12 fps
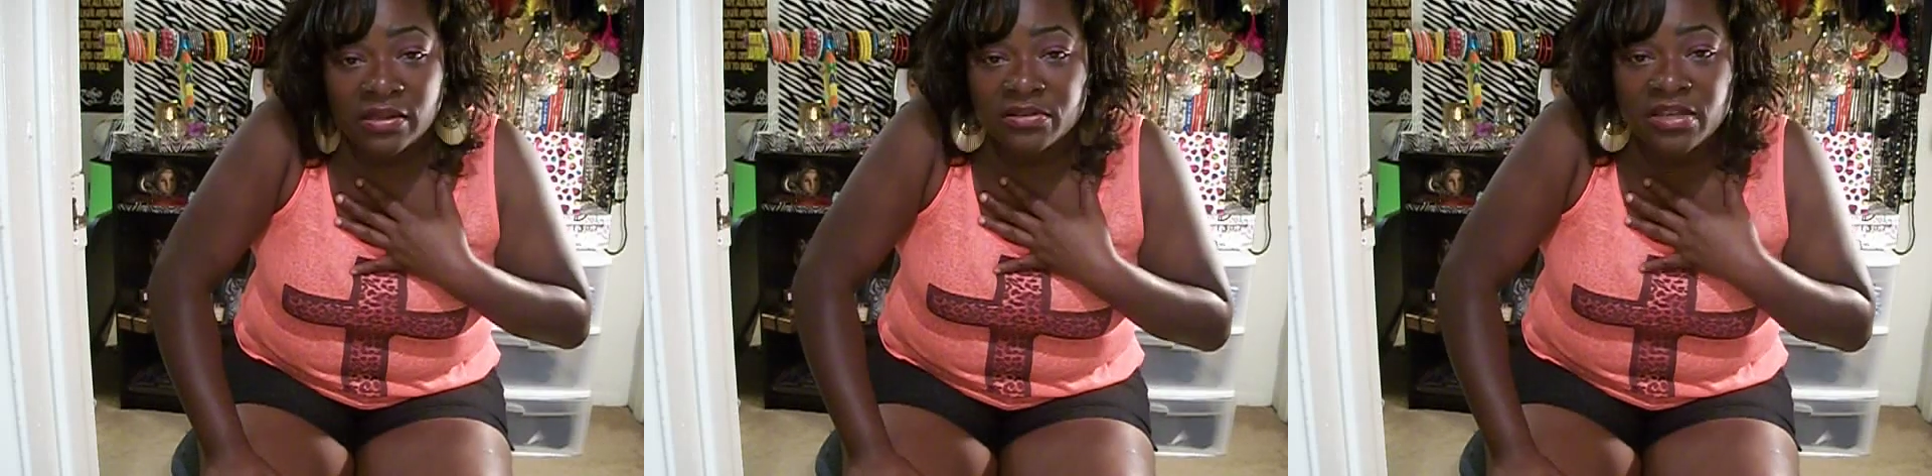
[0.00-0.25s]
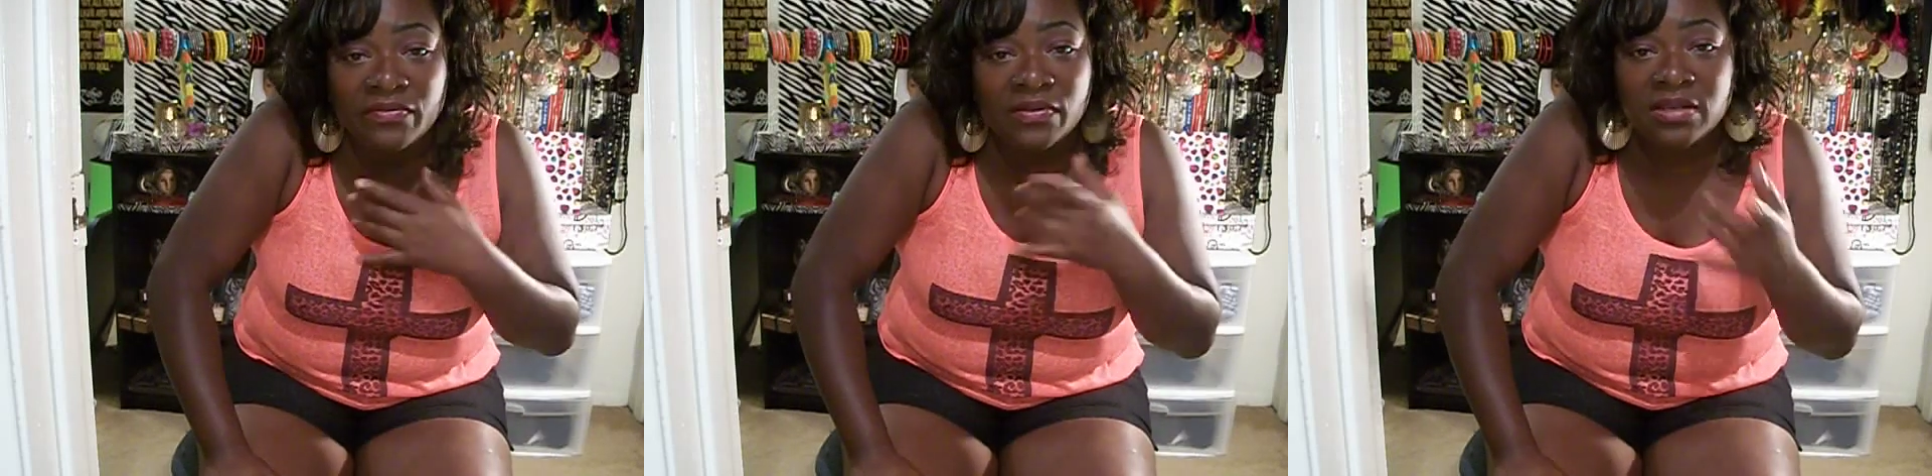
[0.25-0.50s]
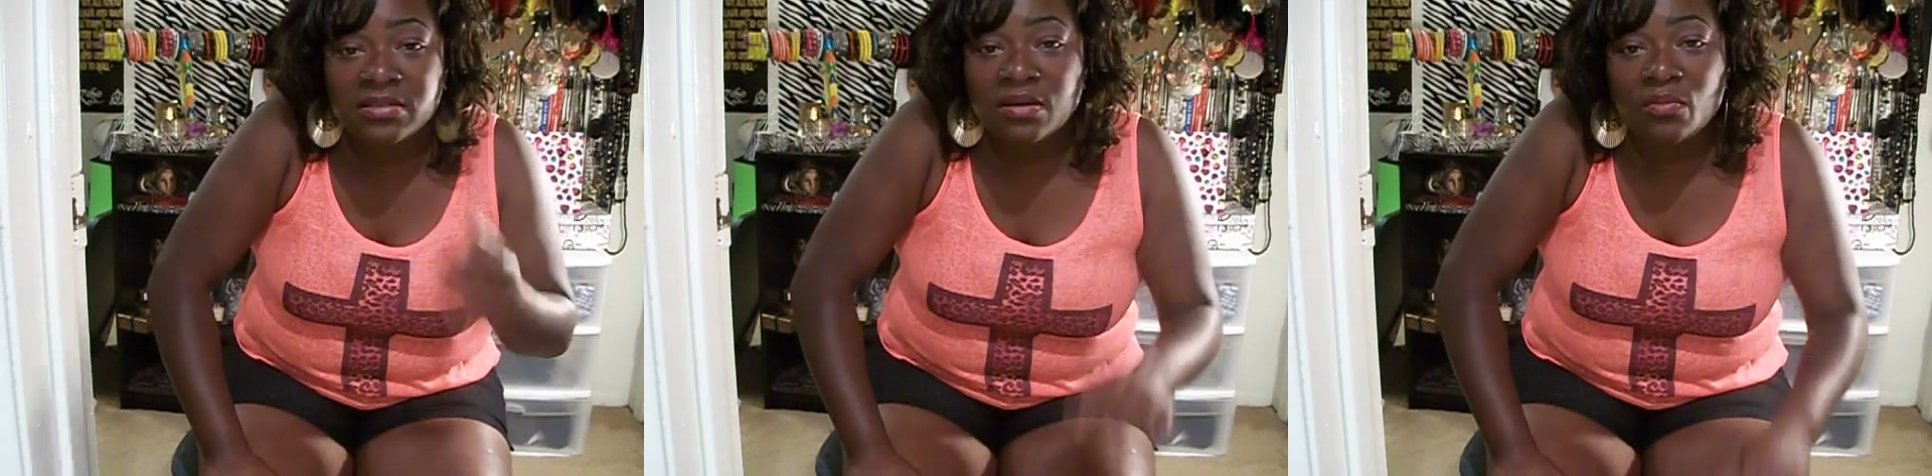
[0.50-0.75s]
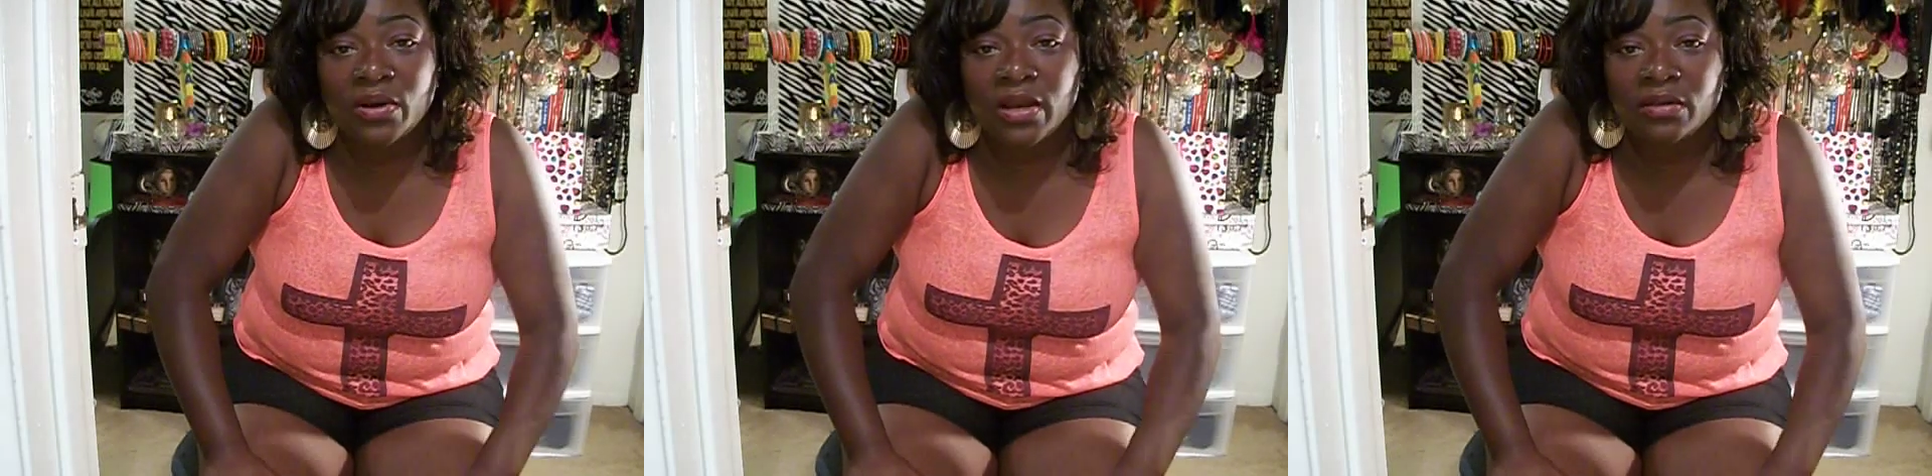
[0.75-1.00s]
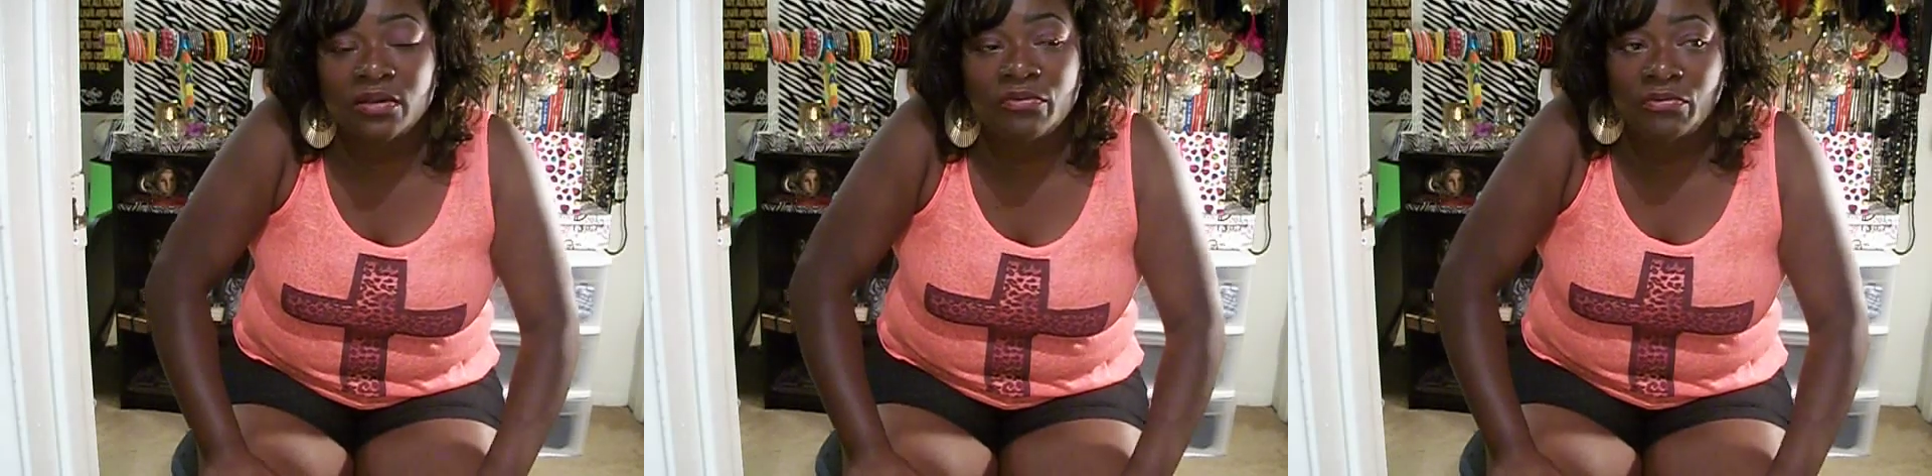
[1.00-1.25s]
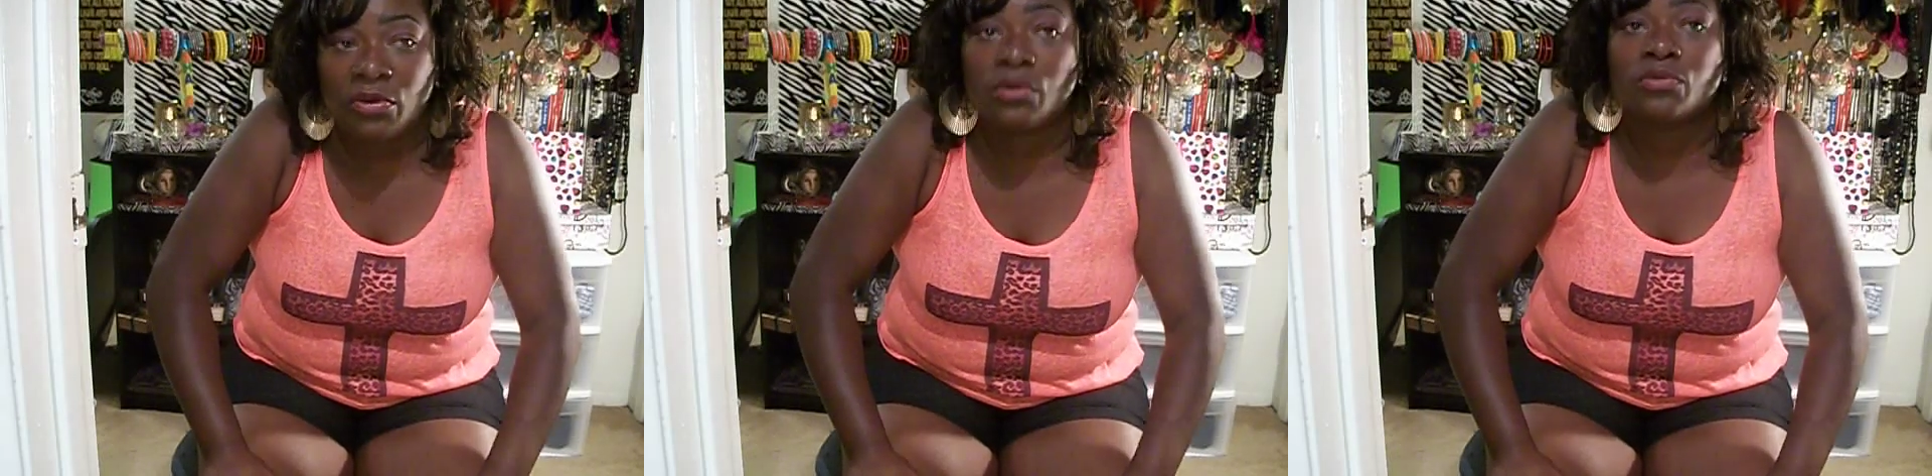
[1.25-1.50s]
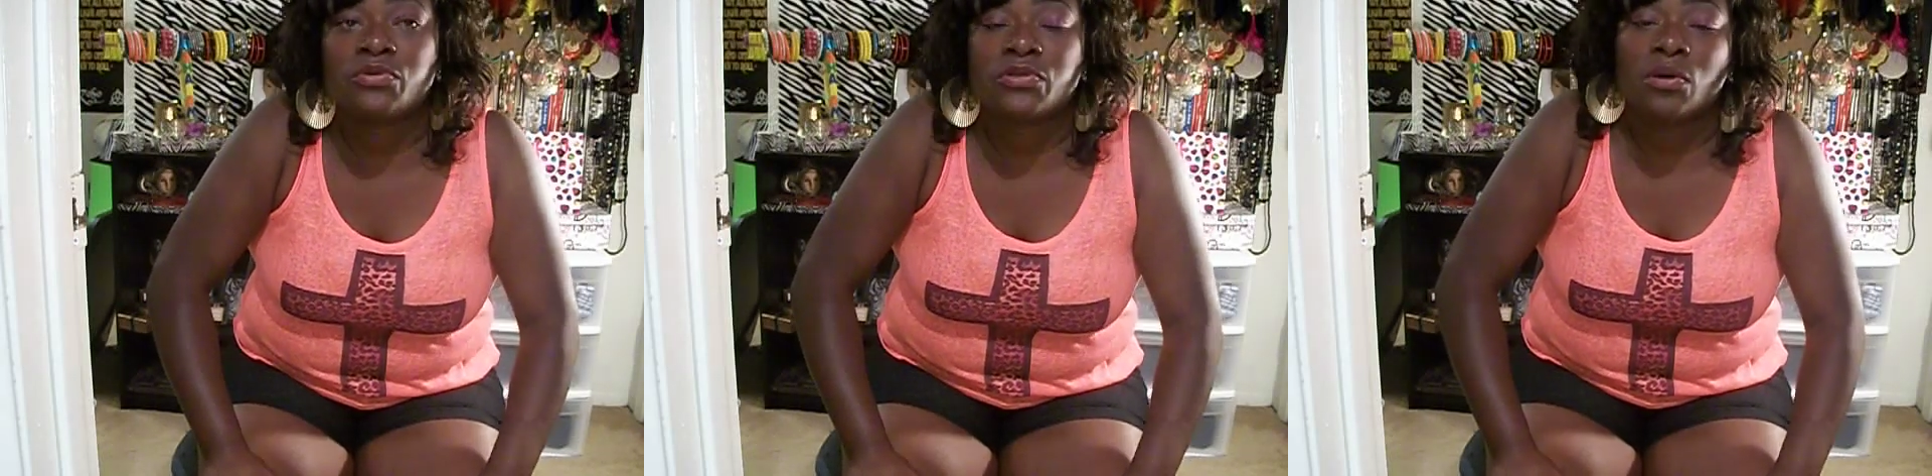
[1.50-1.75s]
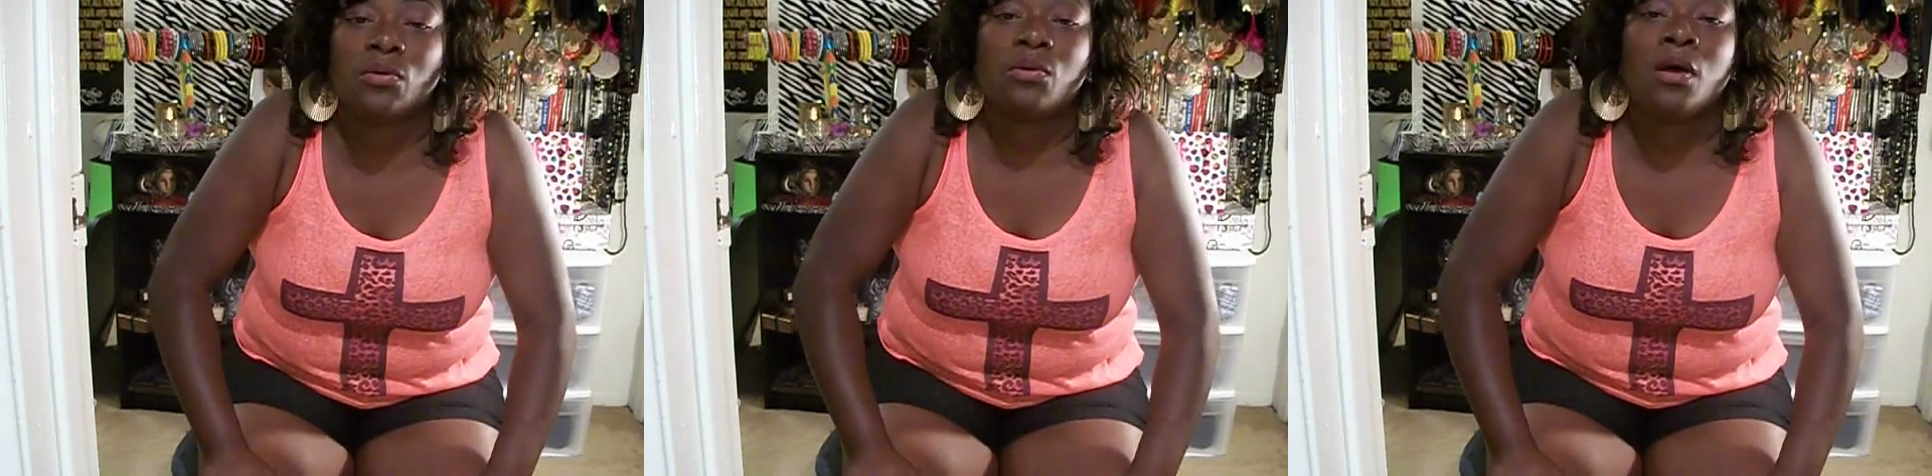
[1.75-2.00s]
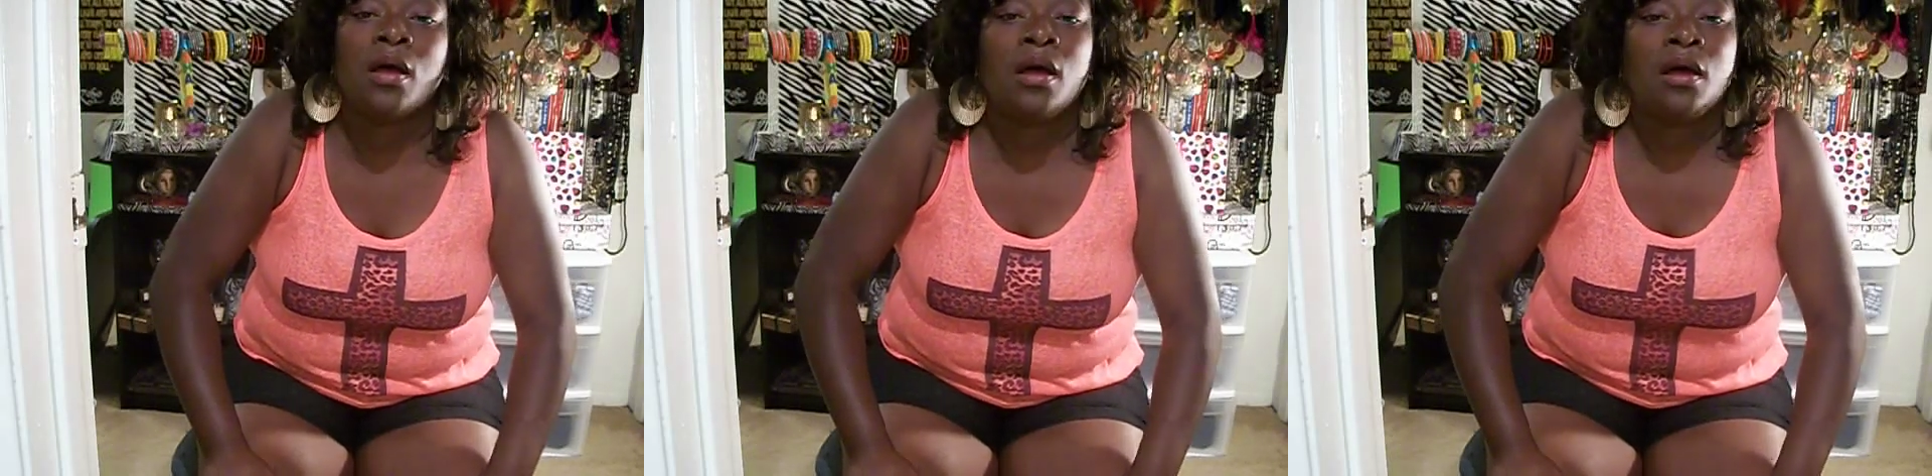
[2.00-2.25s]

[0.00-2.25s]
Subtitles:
there's definitely someone out there for you. So,